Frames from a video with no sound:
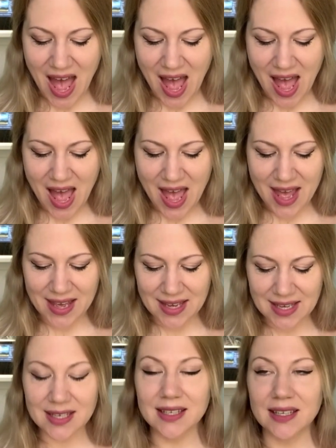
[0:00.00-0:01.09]
I
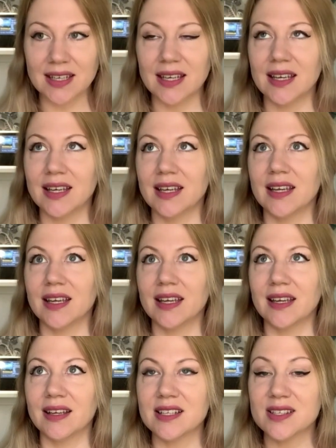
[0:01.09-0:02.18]

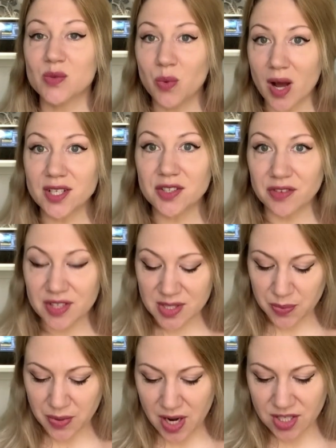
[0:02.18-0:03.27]
swatched for this
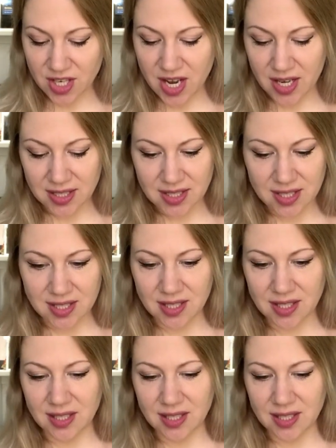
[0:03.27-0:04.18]
project